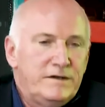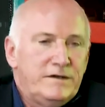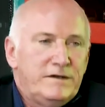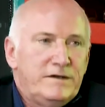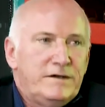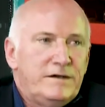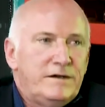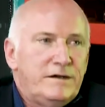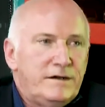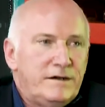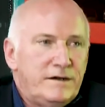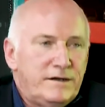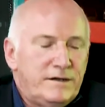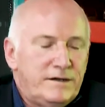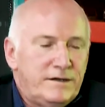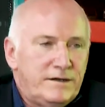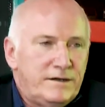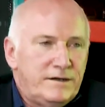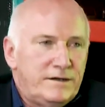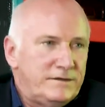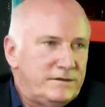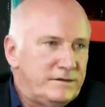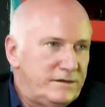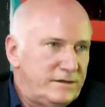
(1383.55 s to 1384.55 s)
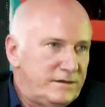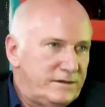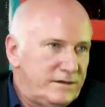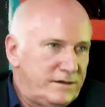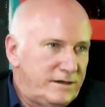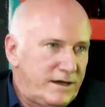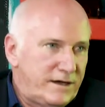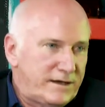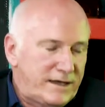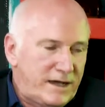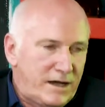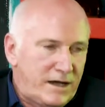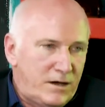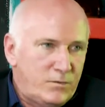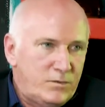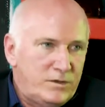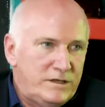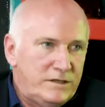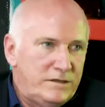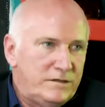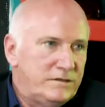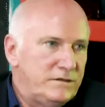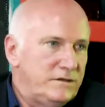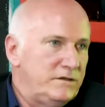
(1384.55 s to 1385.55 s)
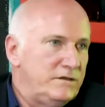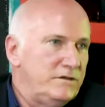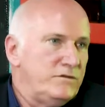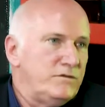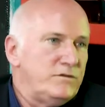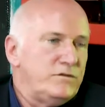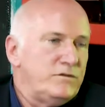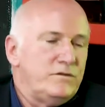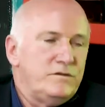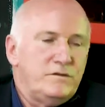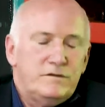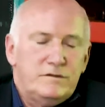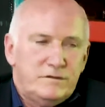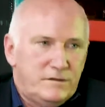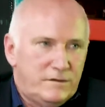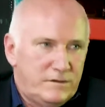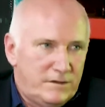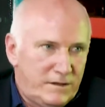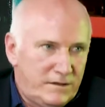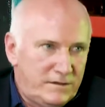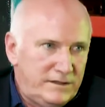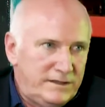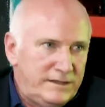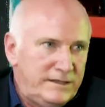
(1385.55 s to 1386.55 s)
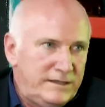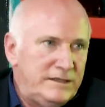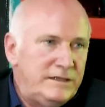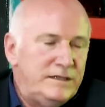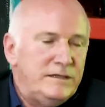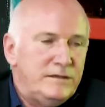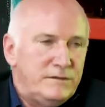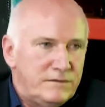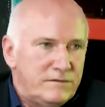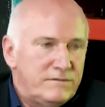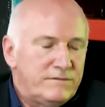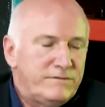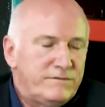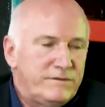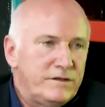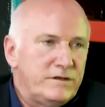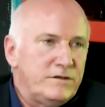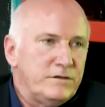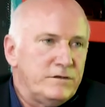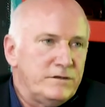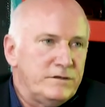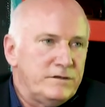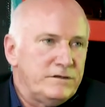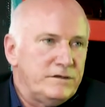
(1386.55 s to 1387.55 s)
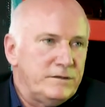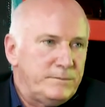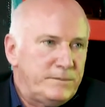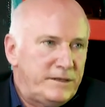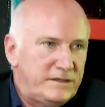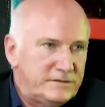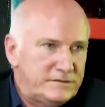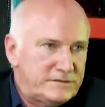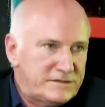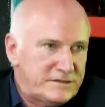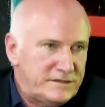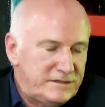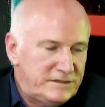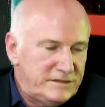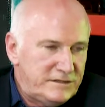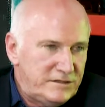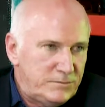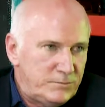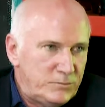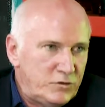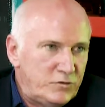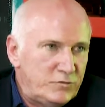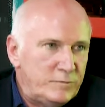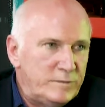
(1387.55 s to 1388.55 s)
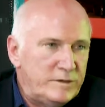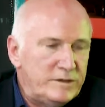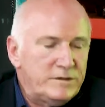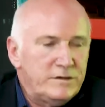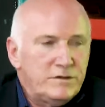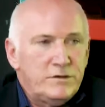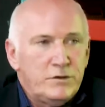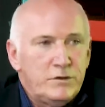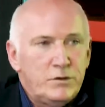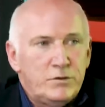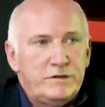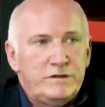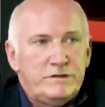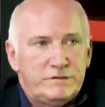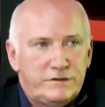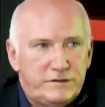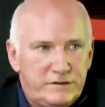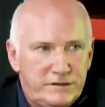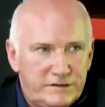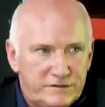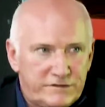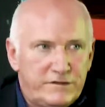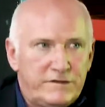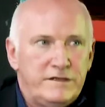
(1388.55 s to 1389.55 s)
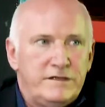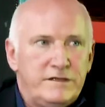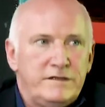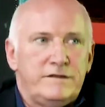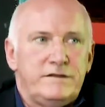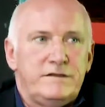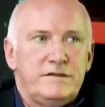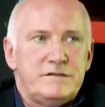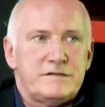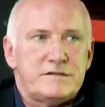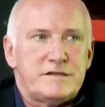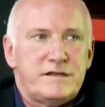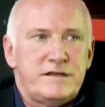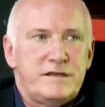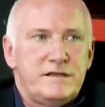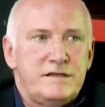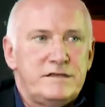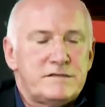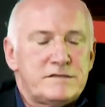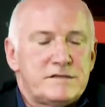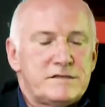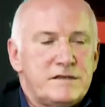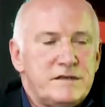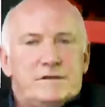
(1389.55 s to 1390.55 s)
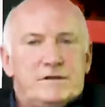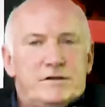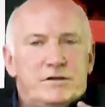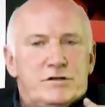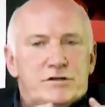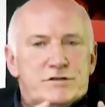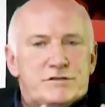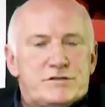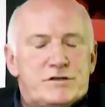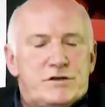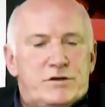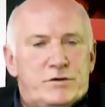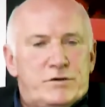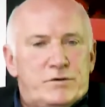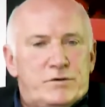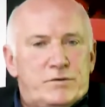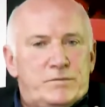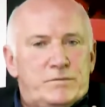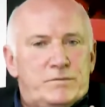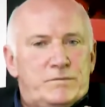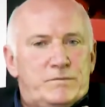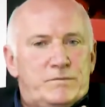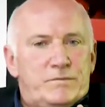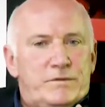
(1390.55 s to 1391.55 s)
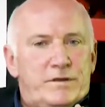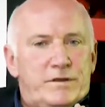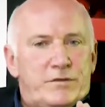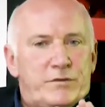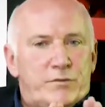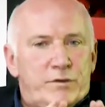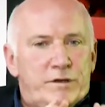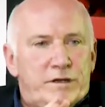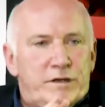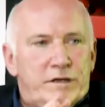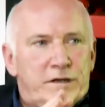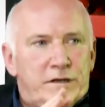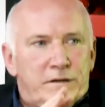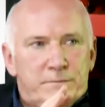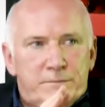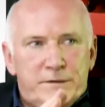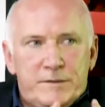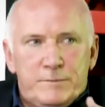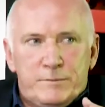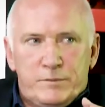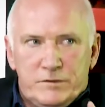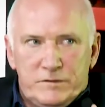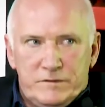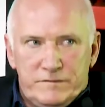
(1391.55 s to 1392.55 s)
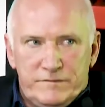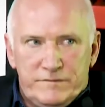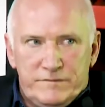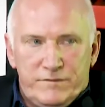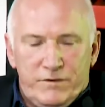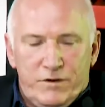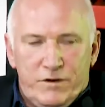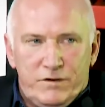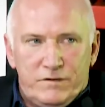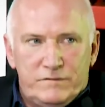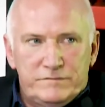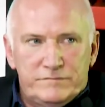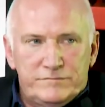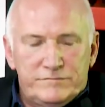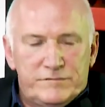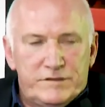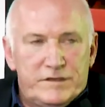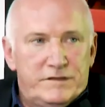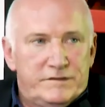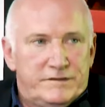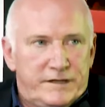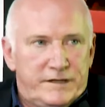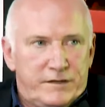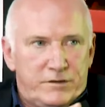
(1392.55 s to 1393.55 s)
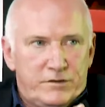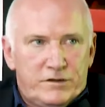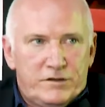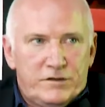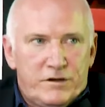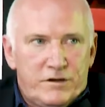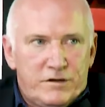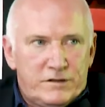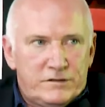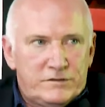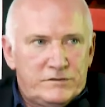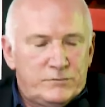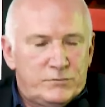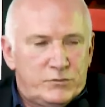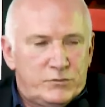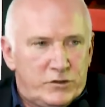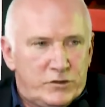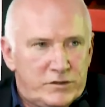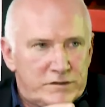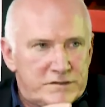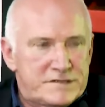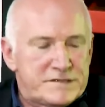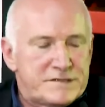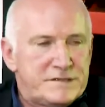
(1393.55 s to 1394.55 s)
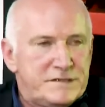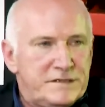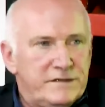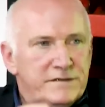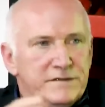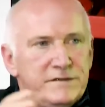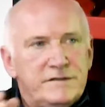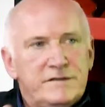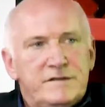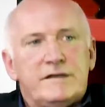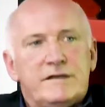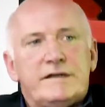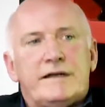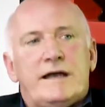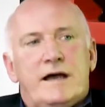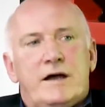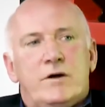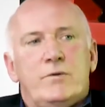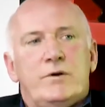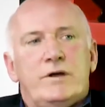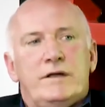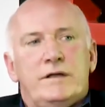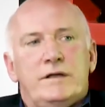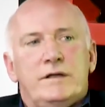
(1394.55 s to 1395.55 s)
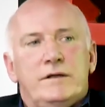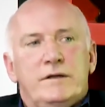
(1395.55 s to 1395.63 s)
Akawi is a leading figure in the Palestinian movement, though he's a dissident these days. So the 3 people involved, Tarragon, Bronstein, and Akawi,